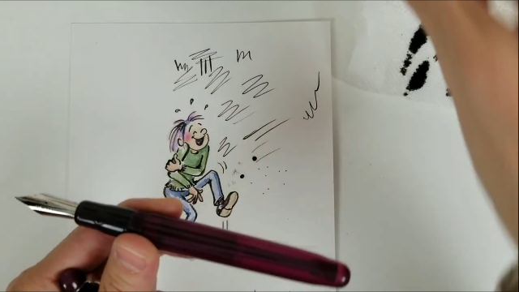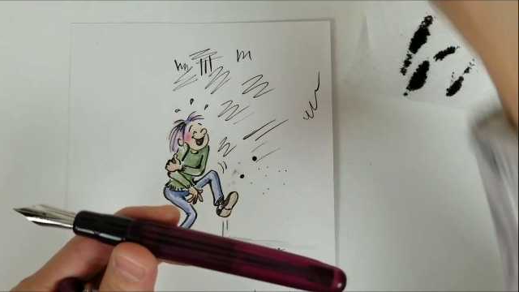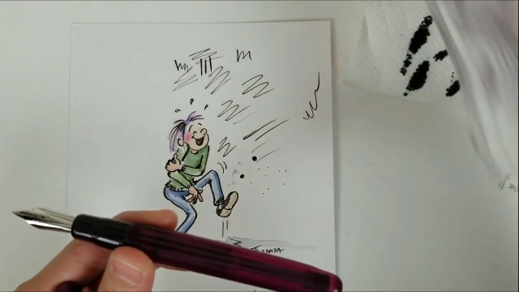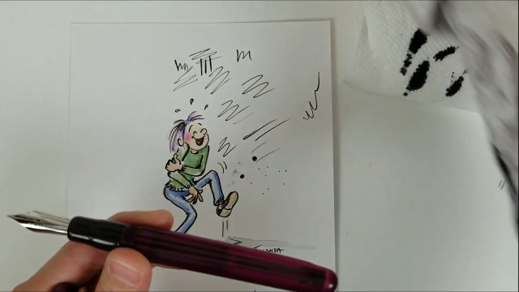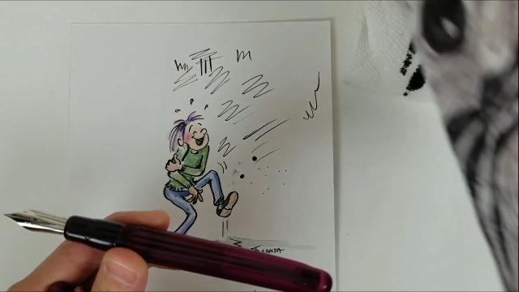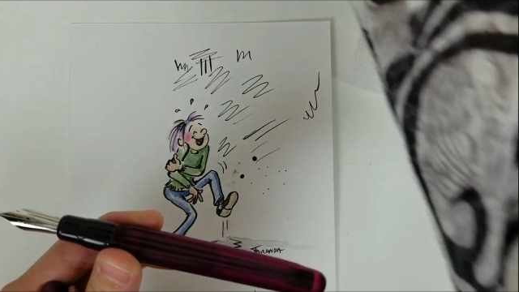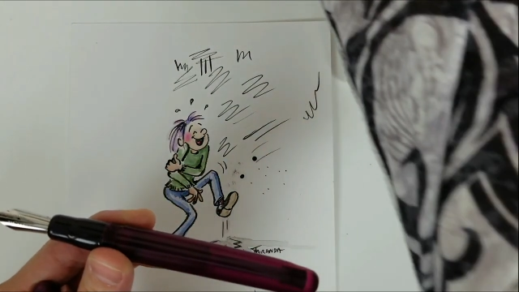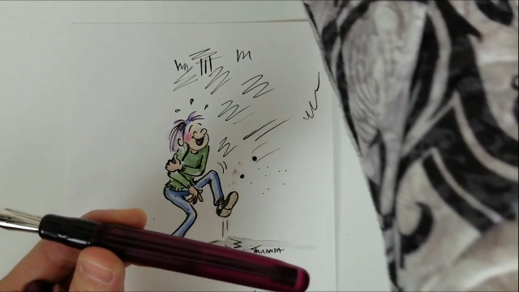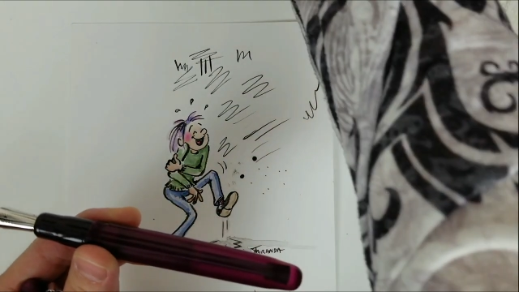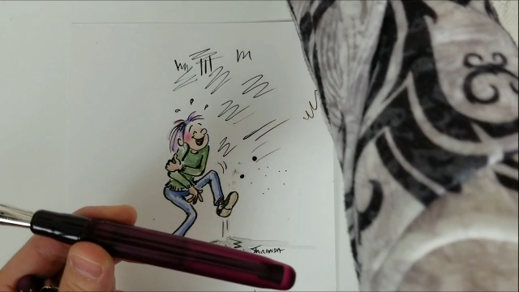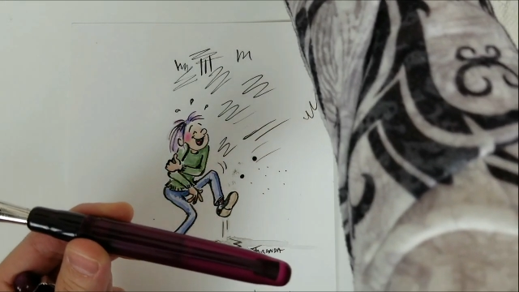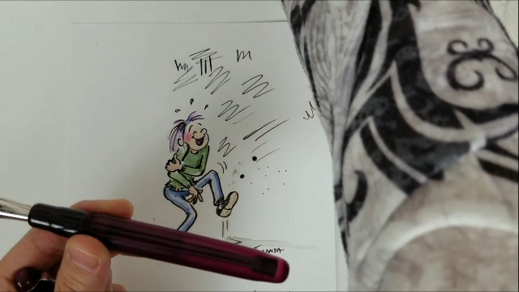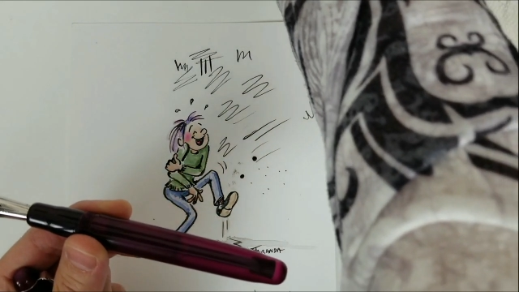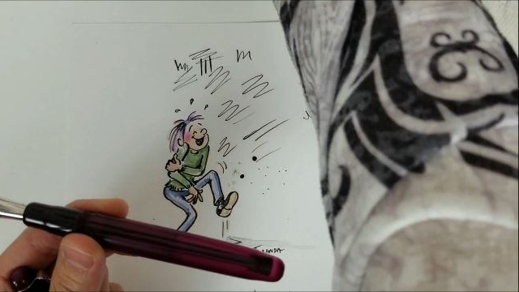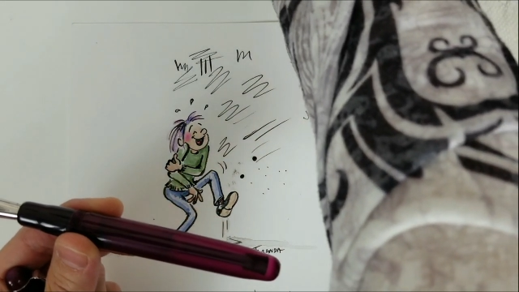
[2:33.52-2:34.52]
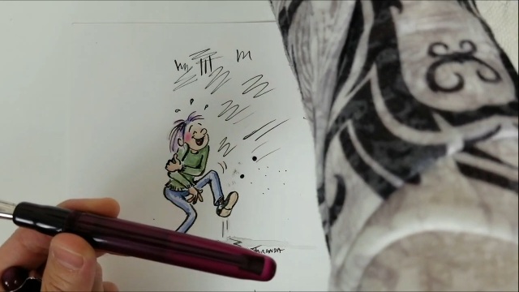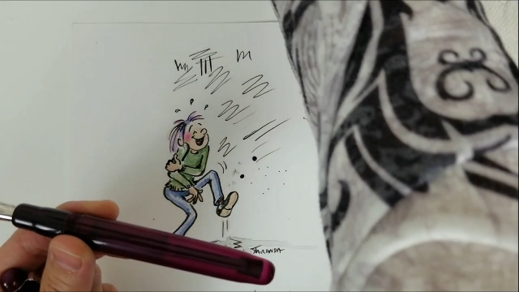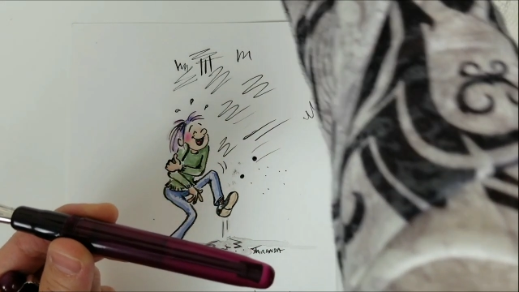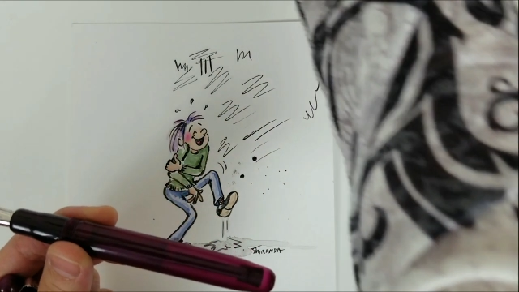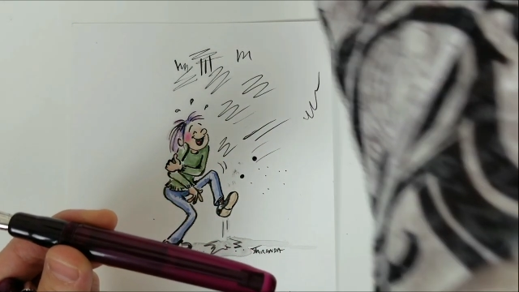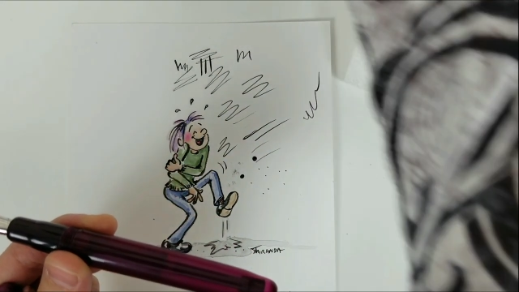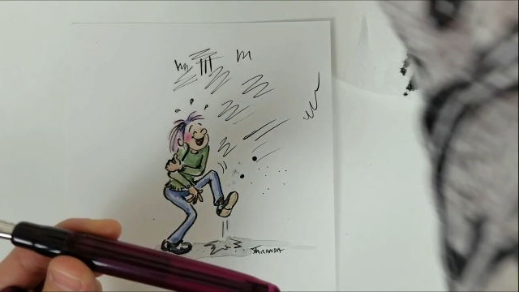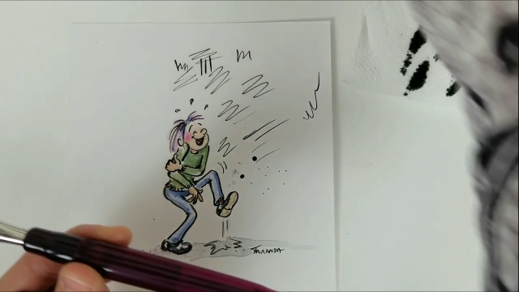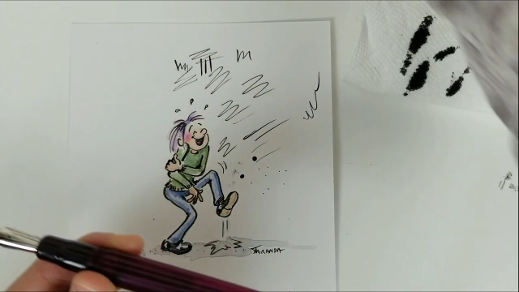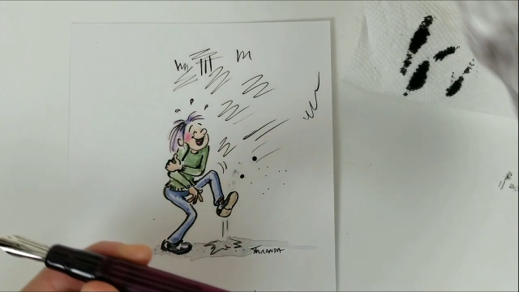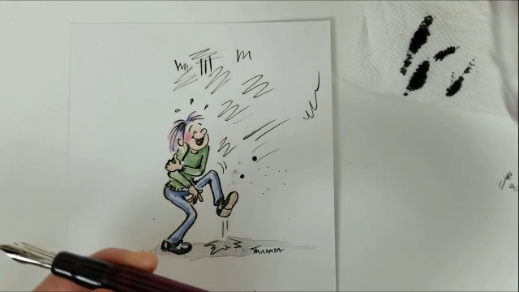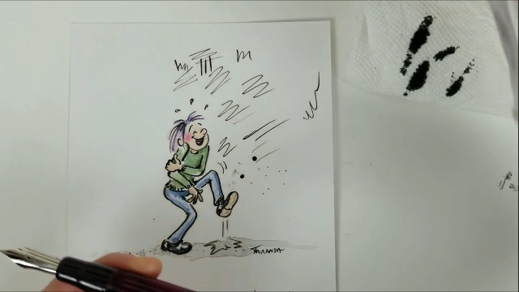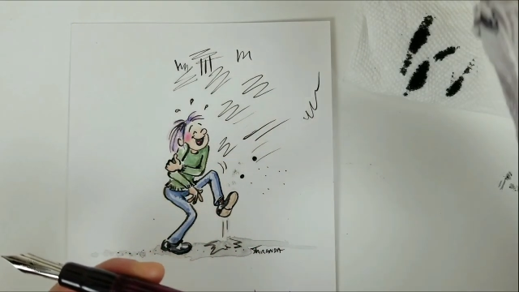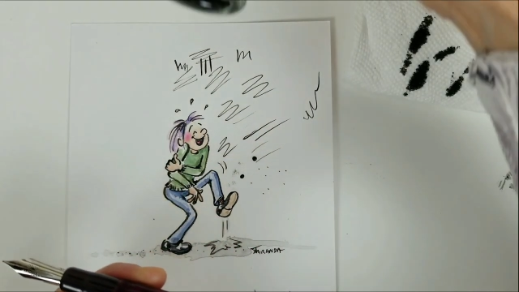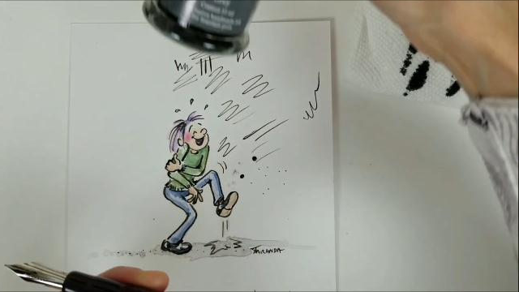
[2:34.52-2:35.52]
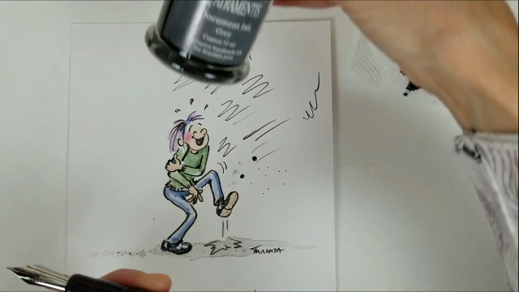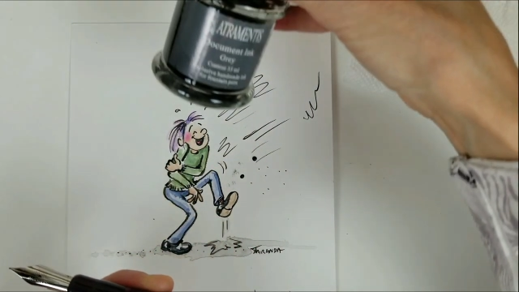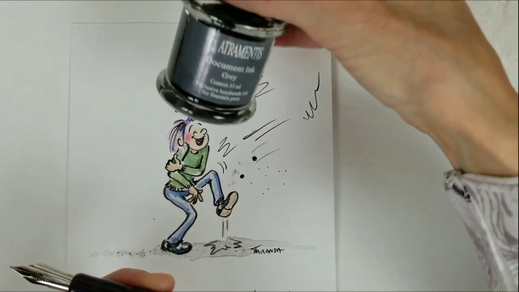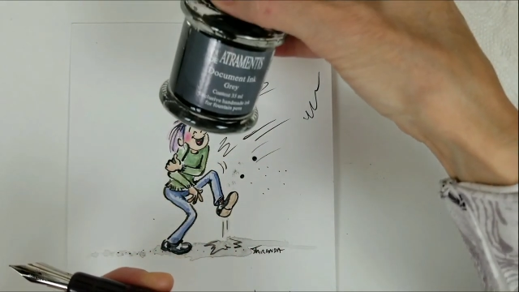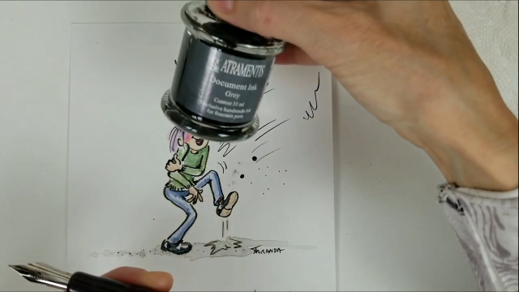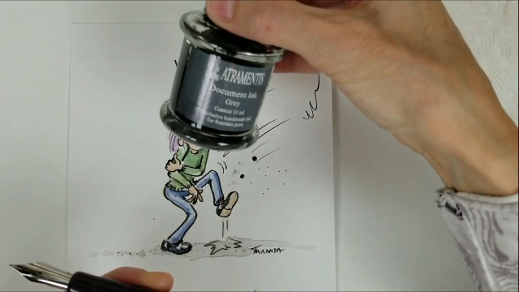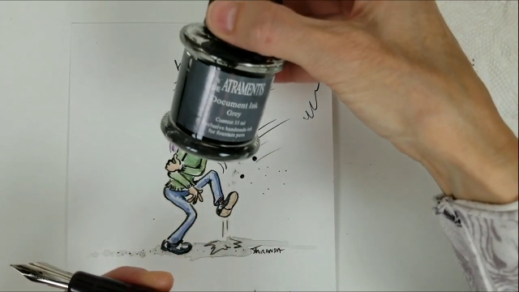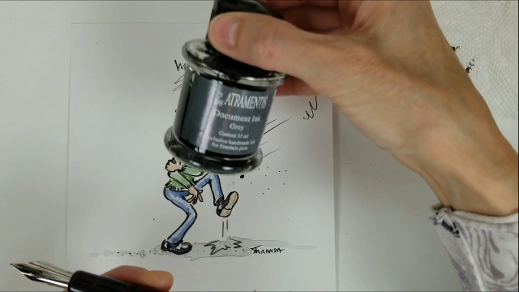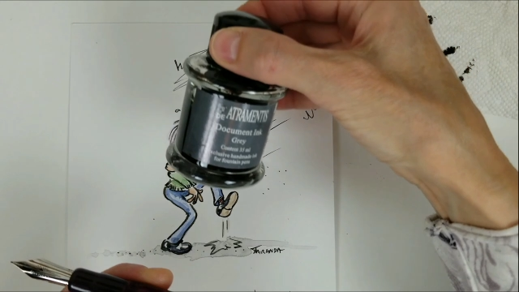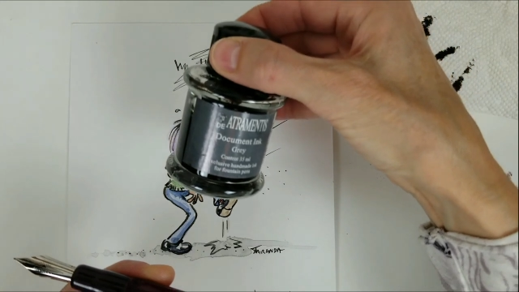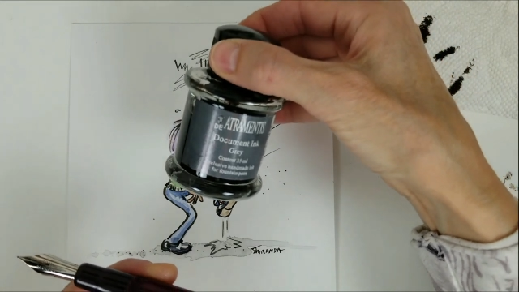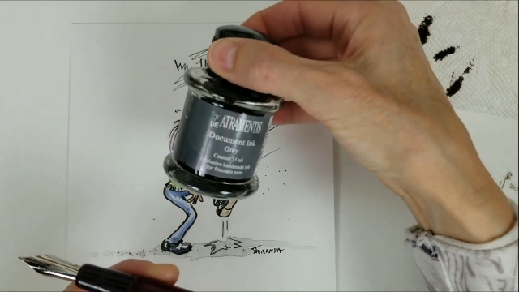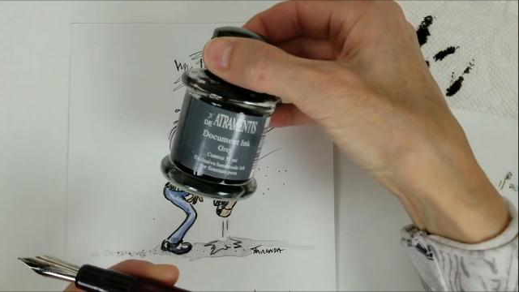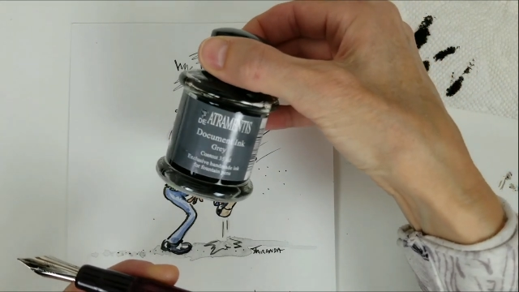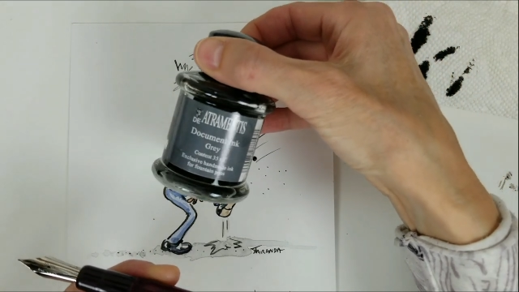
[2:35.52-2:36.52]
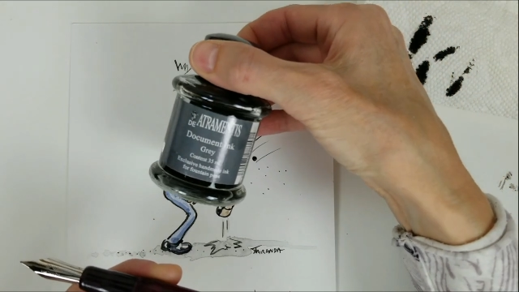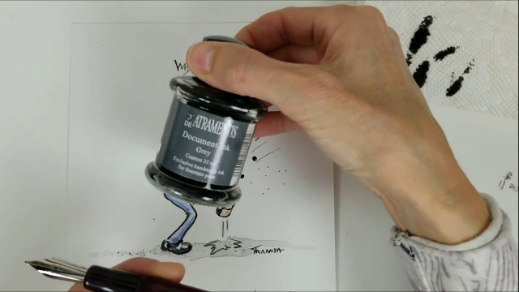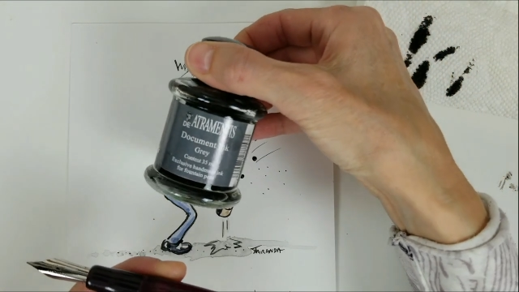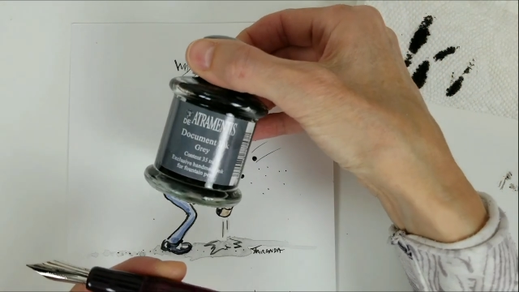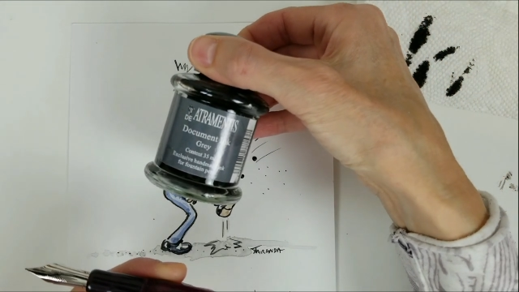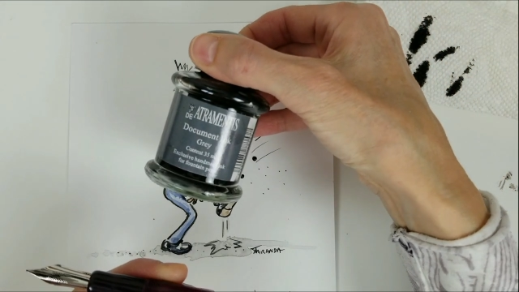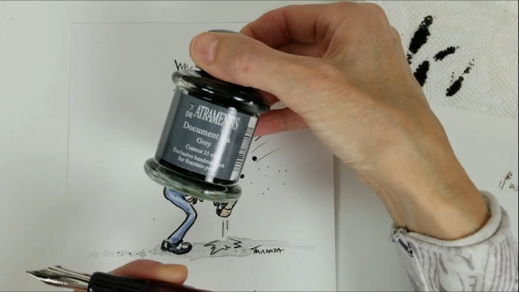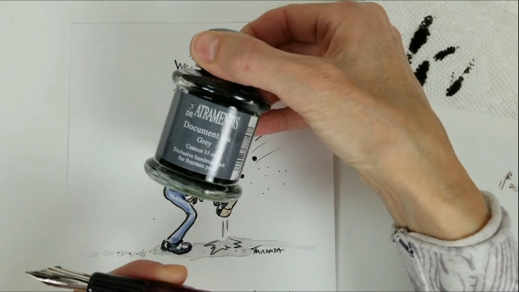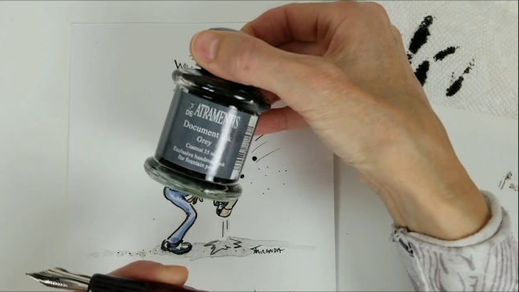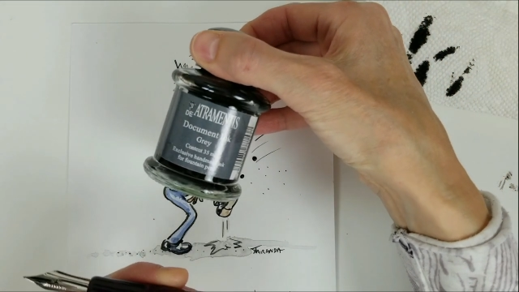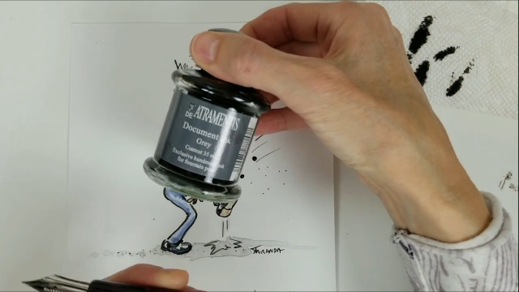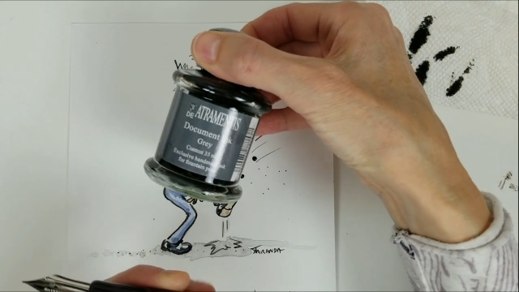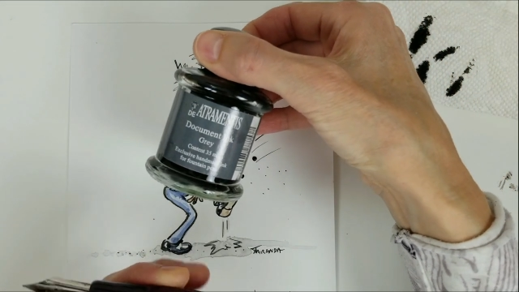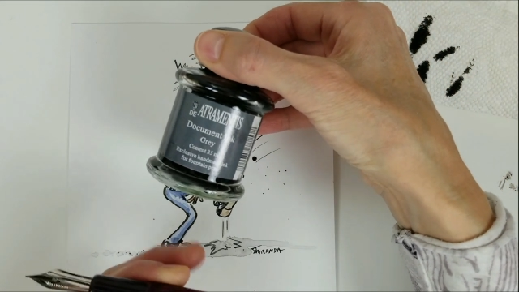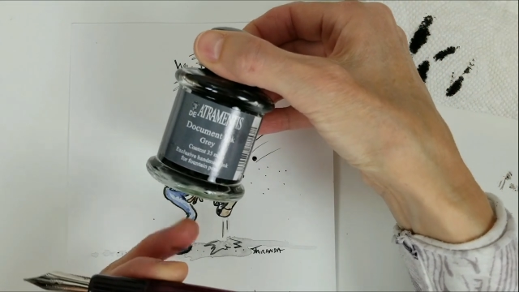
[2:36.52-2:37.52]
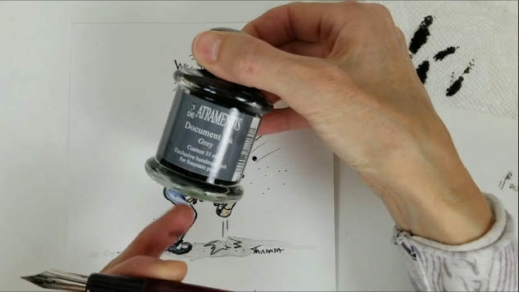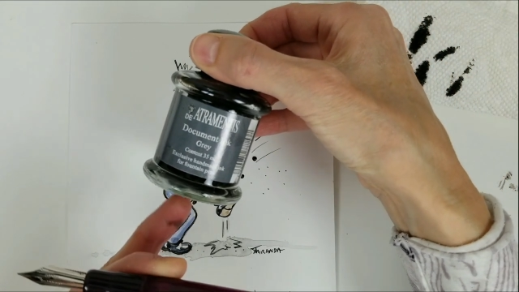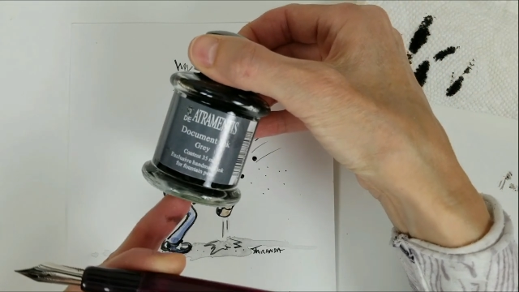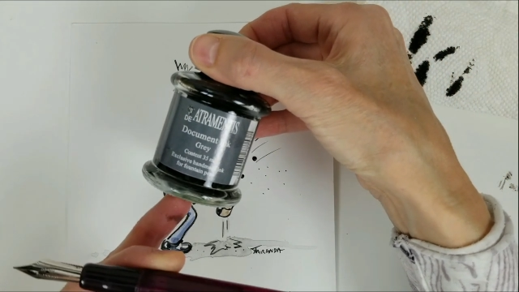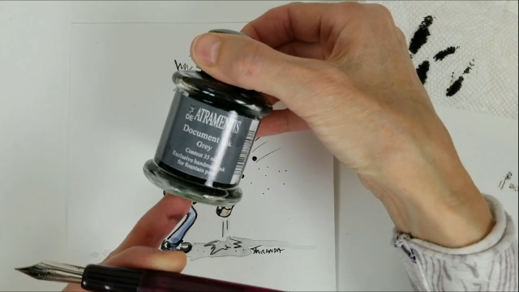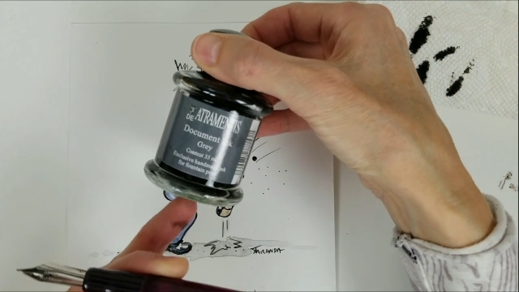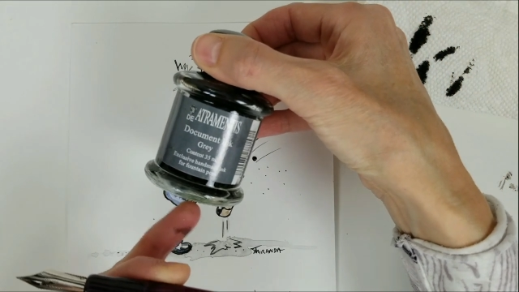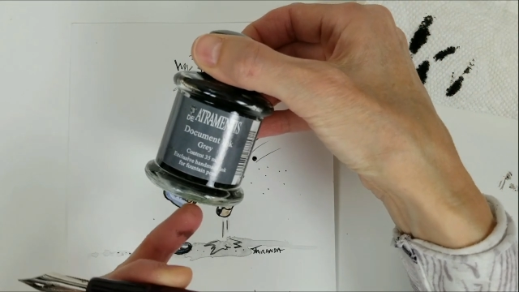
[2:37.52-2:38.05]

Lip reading: No face is visible, so there are no lips to read.